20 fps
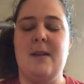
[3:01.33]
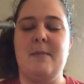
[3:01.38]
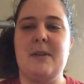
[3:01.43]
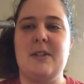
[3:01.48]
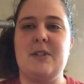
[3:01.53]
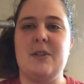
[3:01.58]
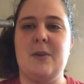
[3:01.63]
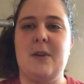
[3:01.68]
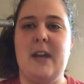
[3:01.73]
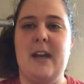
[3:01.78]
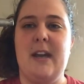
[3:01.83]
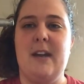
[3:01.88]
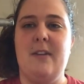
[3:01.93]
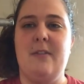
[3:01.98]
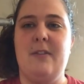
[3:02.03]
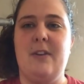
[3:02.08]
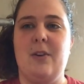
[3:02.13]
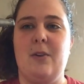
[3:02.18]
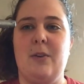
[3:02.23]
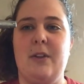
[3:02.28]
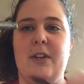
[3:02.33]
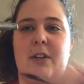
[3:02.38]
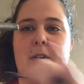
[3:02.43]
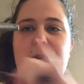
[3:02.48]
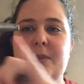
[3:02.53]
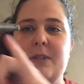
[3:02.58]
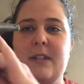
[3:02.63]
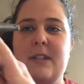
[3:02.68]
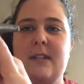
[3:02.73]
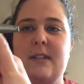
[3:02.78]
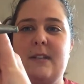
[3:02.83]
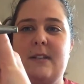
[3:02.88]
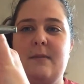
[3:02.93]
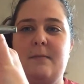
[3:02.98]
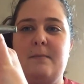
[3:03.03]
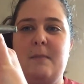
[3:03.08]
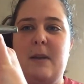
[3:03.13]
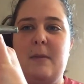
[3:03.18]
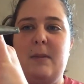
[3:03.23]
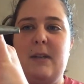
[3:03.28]
It's okay if it only goes in
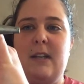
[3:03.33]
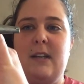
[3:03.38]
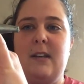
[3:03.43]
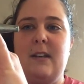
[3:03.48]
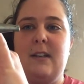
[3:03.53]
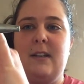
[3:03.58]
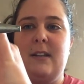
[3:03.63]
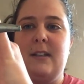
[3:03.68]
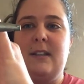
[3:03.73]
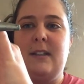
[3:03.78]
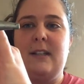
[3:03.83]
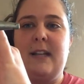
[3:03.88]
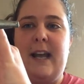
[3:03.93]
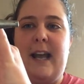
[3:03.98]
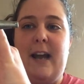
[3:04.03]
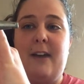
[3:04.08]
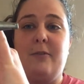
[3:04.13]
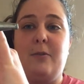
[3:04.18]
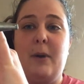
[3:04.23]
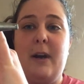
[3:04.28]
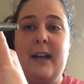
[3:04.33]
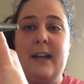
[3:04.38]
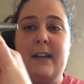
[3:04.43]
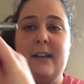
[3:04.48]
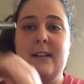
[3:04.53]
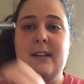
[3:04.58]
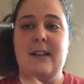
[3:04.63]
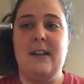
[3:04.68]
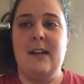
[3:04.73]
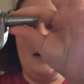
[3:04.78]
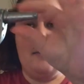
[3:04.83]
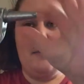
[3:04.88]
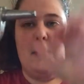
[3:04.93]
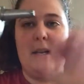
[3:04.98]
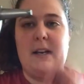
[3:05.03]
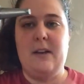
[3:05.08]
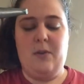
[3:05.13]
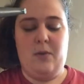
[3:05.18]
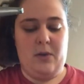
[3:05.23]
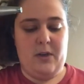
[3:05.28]
maybe halfway.
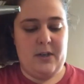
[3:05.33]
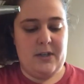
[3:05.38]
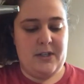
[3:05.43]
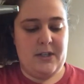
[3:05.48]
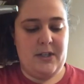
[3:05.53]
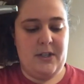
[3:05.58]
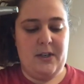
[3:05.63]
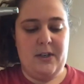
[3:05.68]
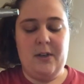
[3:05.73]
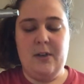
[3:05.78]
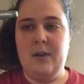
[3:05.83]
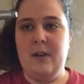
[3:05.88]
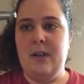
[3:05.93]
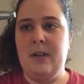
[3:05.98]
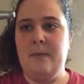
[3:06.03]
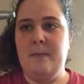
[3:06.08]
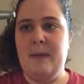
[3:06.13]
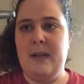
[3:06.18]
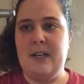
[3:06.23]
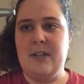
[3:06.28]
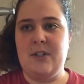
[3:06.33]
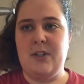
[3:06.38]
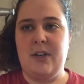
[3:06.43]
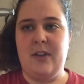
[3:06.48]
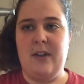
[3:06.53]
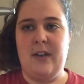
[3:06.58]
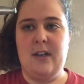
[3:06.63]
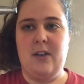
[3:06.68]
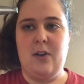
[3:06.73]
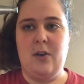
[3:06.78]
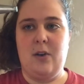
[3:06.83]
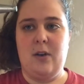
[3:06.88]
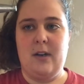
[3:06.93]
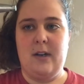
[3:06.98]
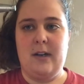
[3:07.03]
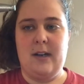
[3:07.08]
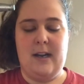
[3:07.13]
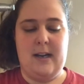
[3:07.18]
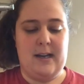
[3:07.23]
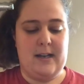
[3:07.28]
But in order to make sure that
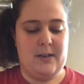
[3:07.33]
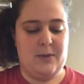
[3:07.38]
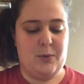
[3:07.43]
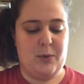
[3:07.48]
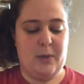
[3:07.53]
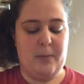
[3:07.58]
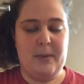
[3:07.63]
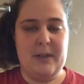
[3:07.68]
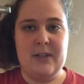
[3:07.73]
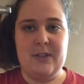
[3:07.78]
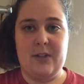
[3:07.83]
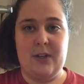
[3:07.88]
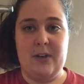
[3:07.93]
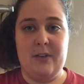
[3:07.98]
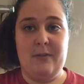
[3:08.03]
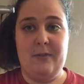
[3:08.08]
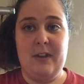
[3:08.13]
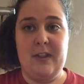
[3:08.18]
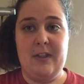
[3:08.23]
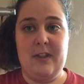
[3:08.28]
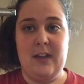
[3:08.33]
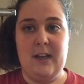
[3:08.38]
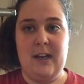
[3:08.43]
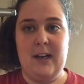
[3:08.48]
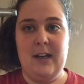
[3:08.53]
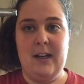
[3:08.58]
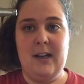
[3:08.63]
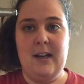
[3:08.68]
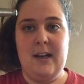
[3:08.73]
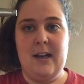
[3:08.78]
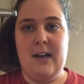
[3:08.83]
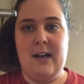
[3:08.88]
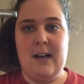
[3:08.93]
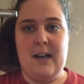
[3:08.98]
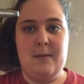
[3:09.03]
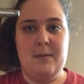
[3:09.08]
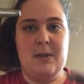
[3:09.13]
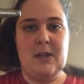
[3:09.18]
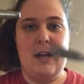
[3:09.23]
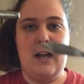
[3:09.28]
your drill bit is going to fit there,
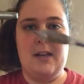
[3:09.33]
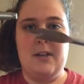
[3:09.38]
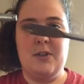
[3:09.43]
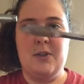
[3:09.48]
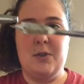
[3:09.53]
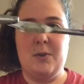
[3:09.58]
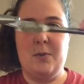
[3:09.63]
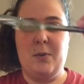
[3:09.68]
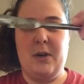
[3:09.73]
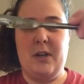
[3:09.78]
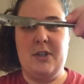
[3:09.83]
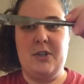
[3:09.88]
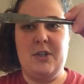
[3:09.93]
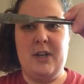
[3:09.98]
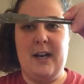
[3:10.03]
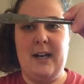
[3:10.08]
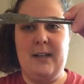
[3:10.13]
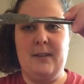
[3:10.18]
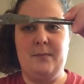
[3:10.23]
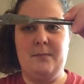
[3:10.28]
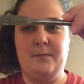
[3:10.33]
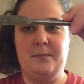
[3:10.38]
you kind of just want to check,